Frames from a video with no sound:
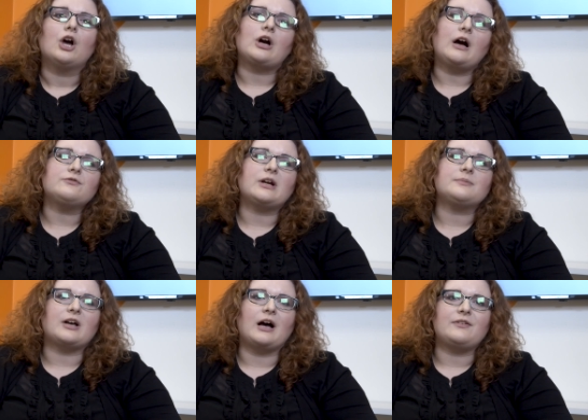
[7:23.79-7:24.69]
Cough
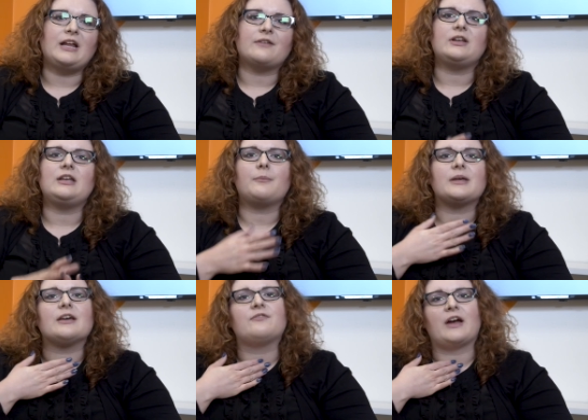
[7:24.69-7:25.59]
drops often have a
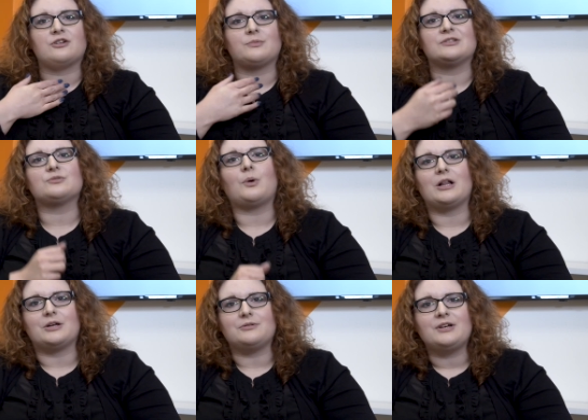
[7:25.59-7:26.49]
numbing effect when
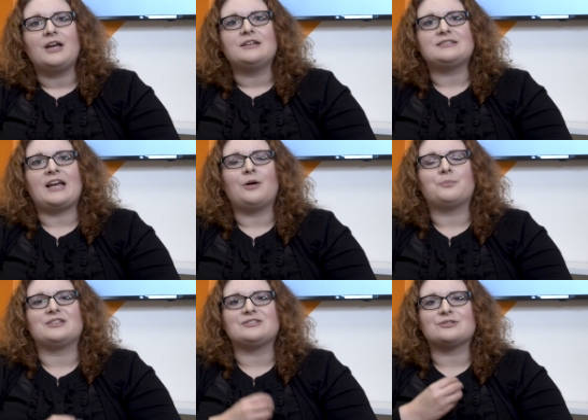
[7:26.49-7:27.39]
swallowed to help
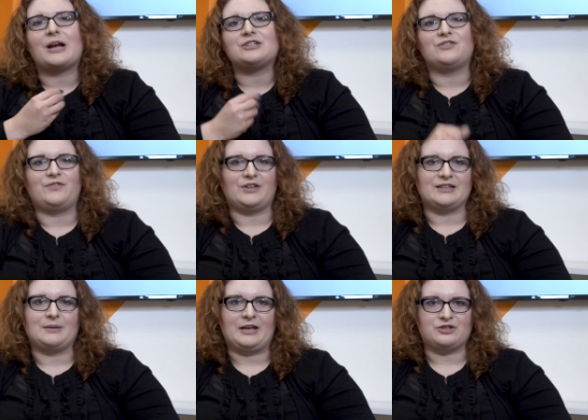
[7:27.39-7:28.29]
with the scratchy
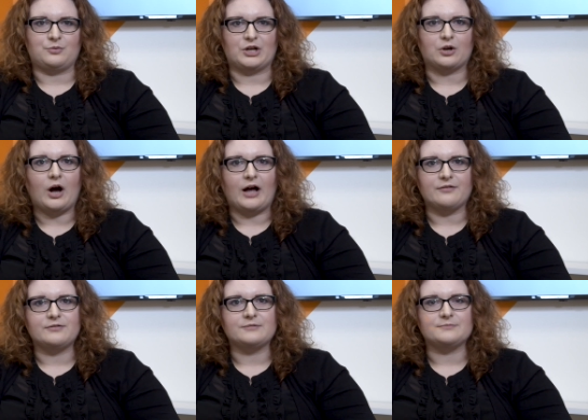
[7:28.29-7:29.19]
feeling that makes you want to cough.